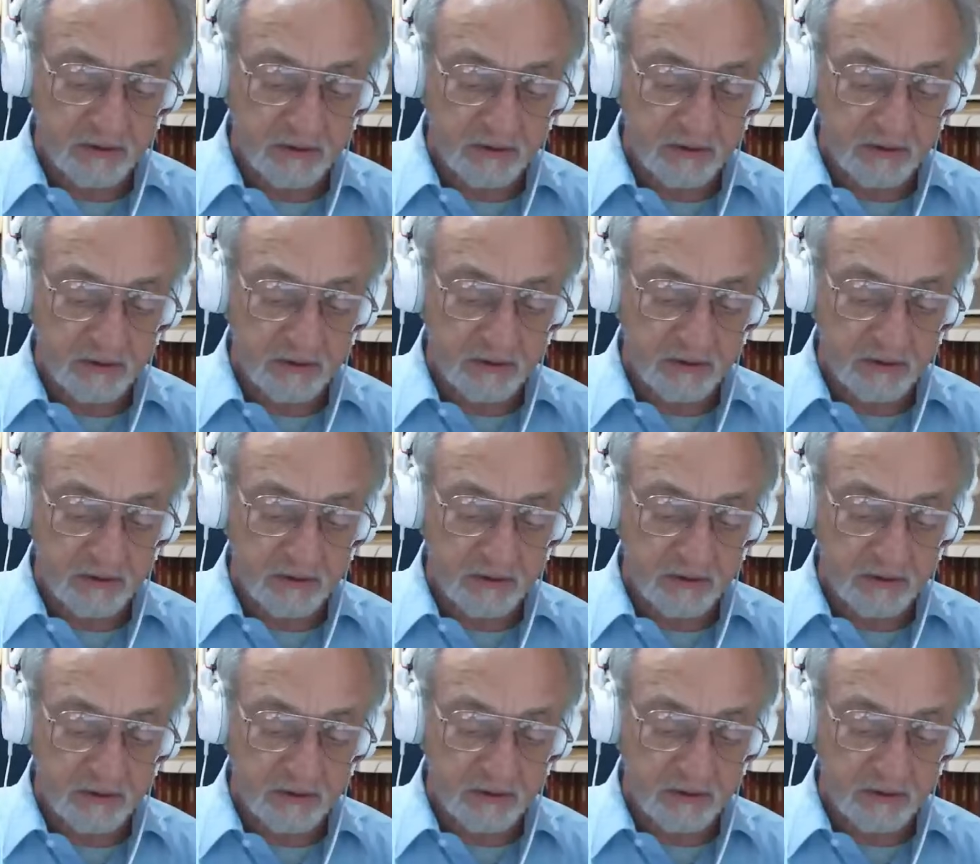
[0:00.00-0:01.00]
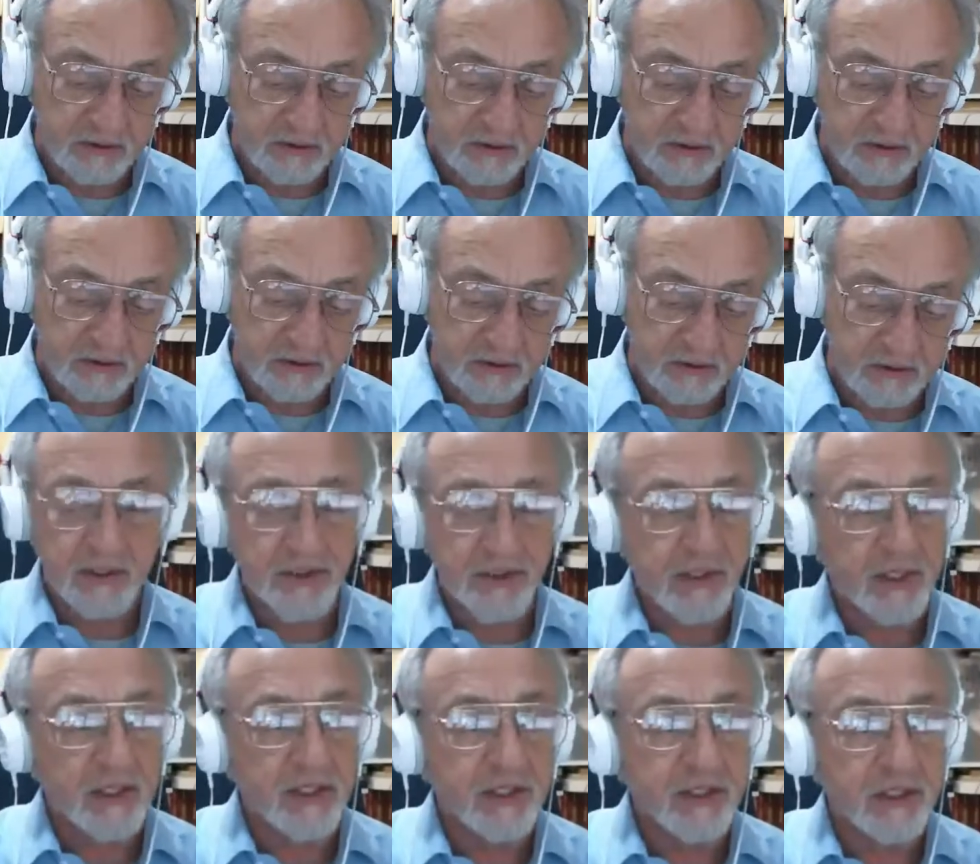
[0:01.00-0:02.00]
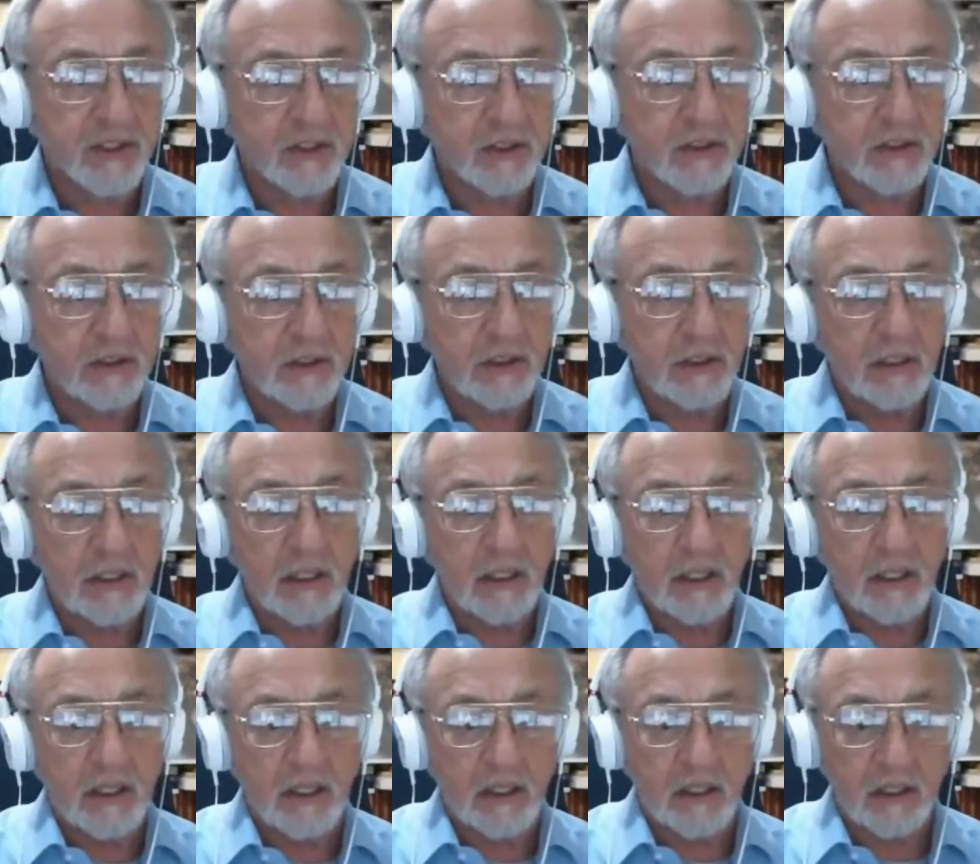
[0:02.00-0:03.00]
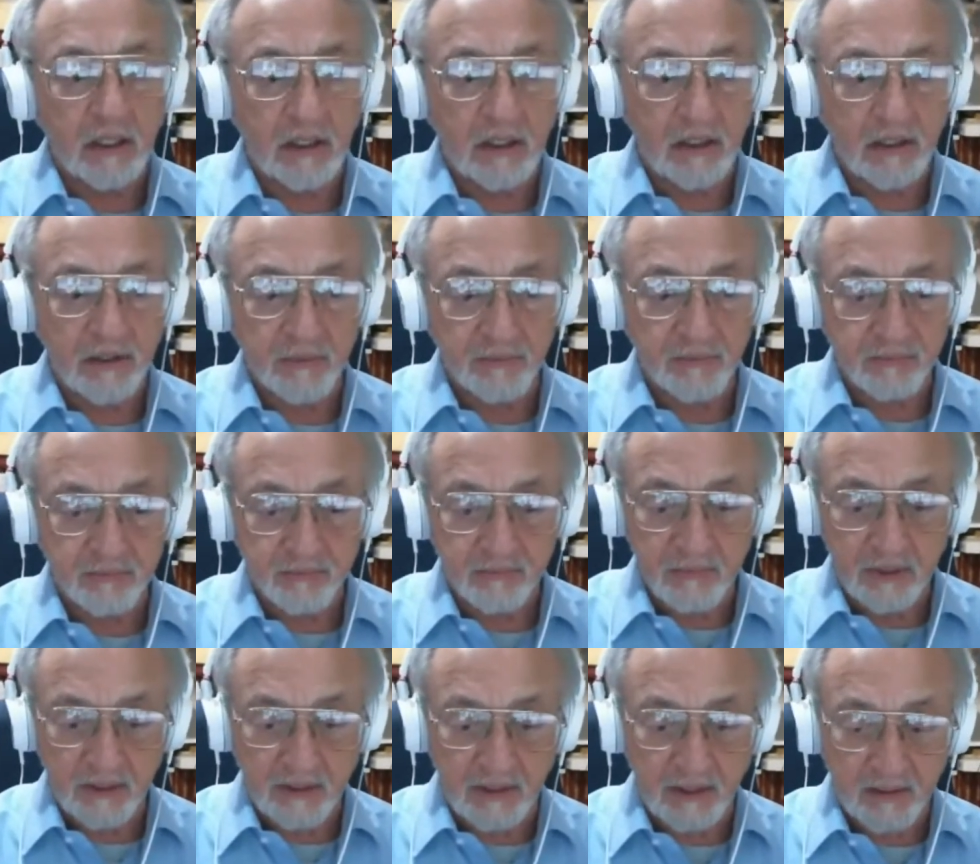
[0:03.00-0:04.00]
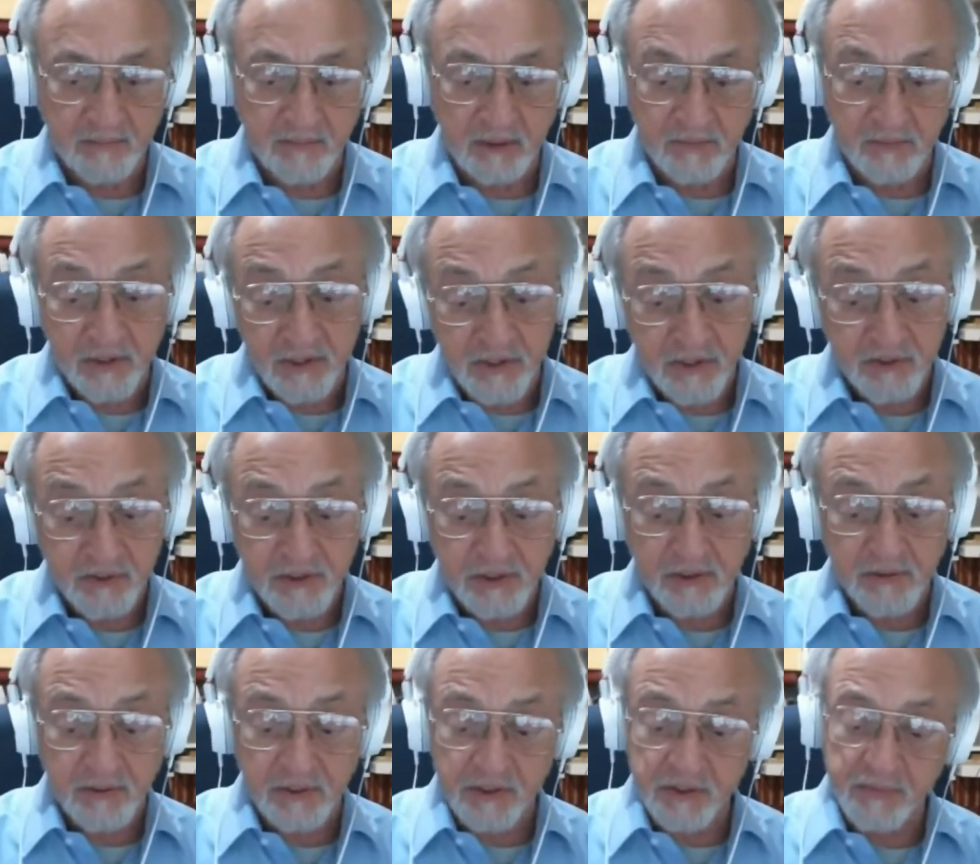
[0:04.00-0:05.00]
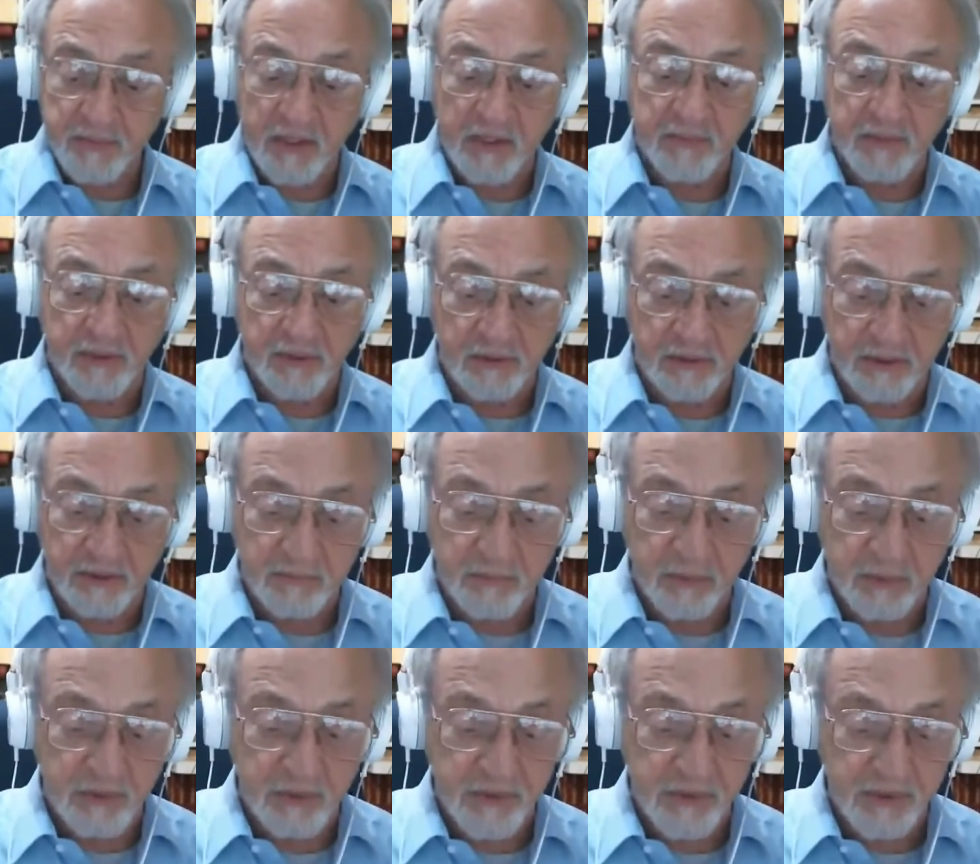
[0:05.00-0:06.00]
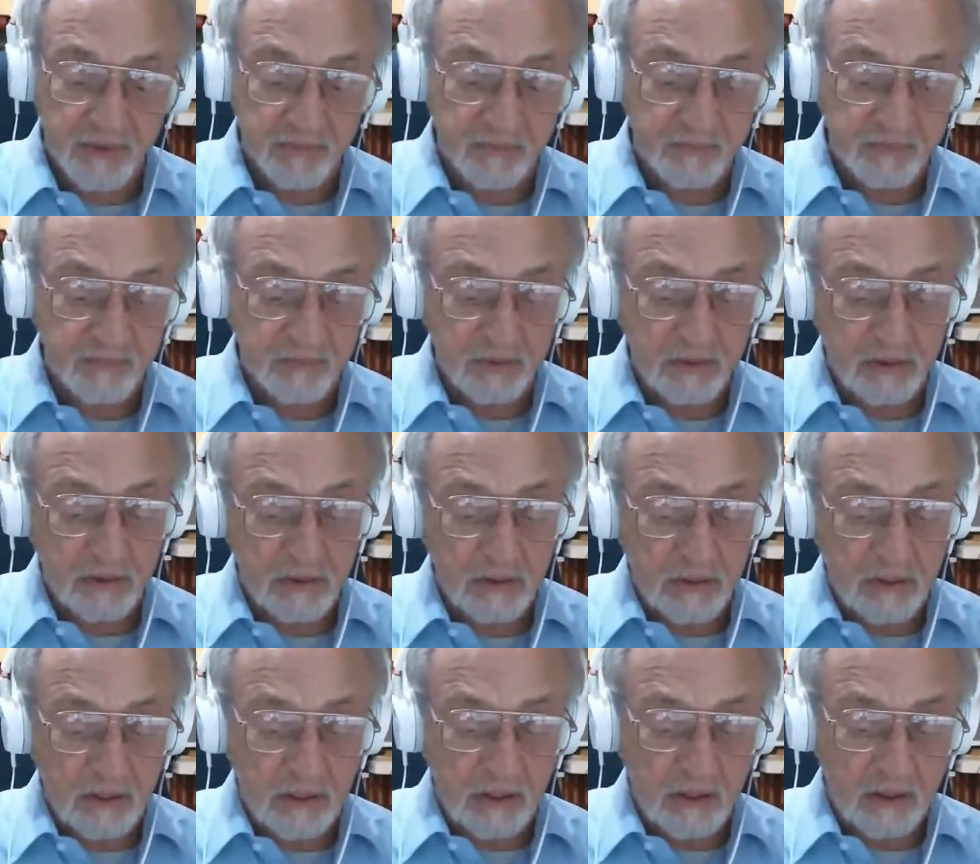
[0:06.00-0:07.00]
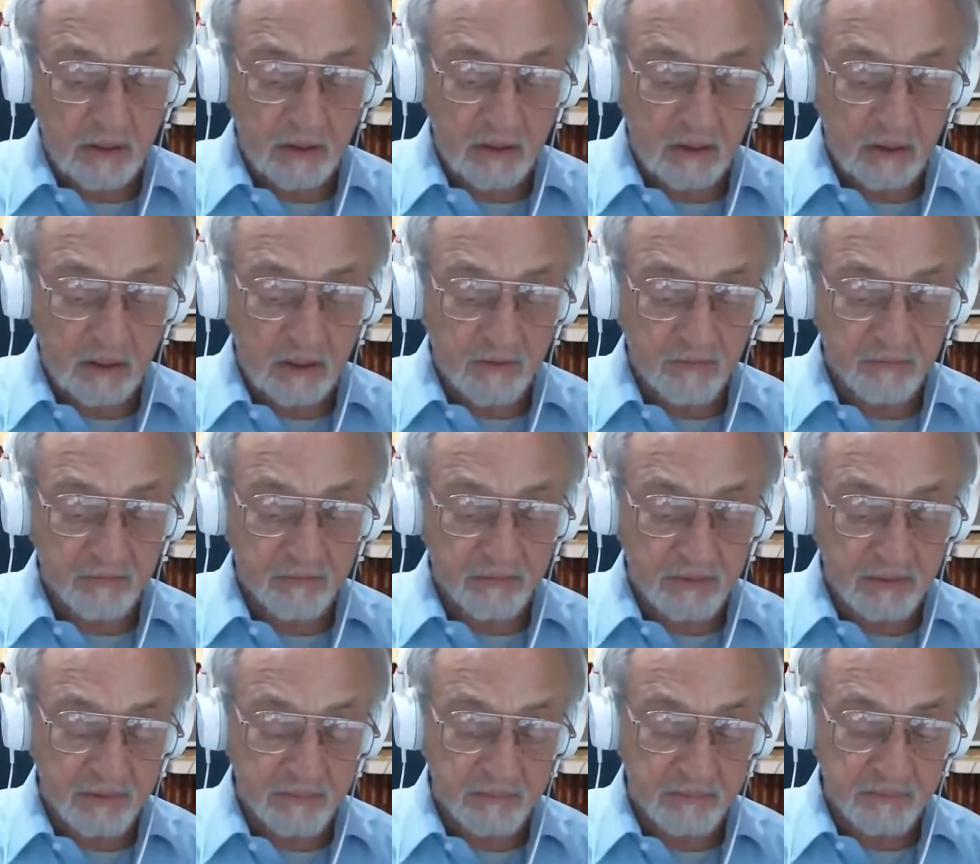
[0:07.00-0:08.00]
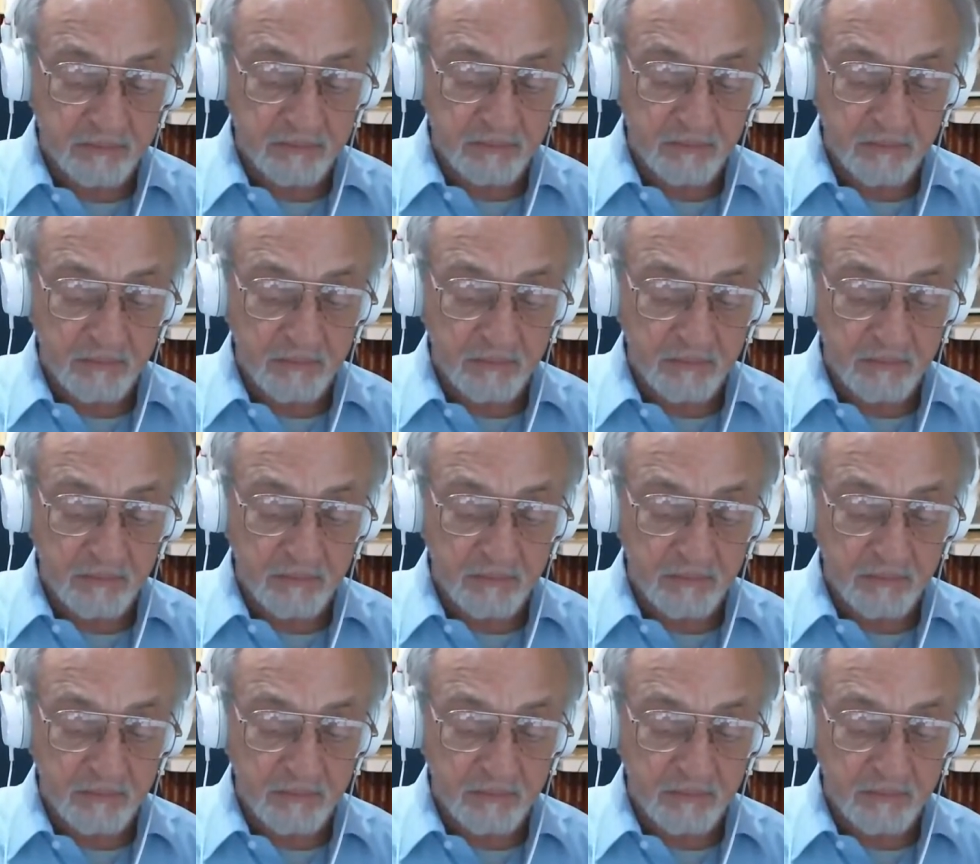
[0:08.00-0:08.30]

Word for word: both South Asia and East Asia. Um, and my research area is primarily Buddhism. Uh, I've um,